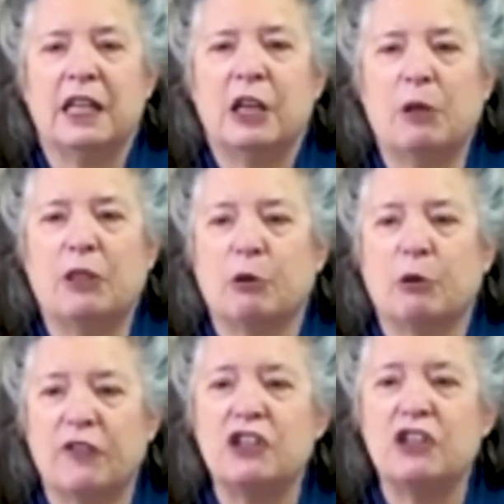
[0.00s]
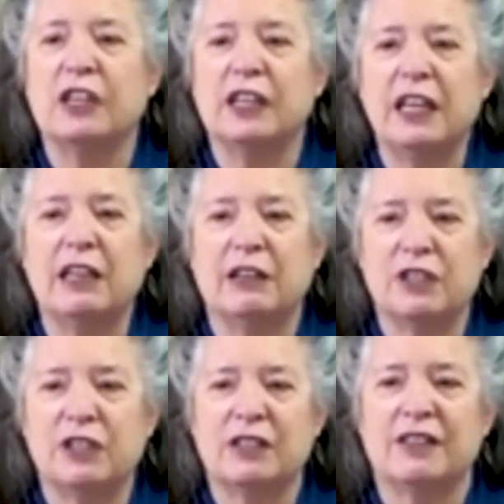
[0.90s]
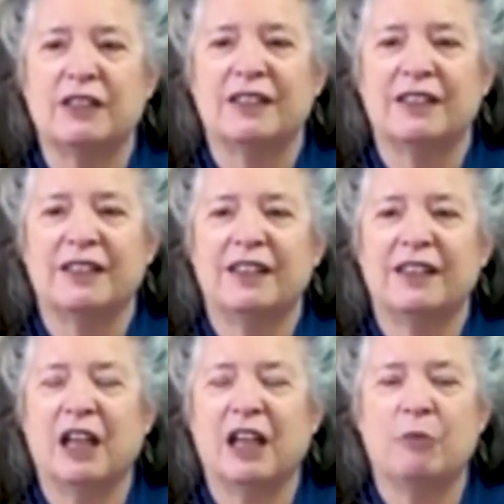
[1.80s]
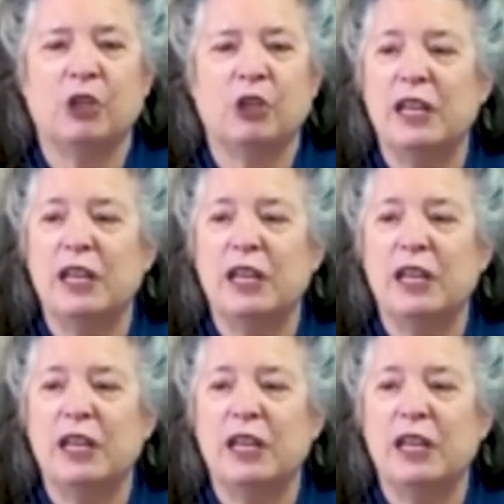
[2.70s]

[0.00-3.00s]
But the provision, the gift, your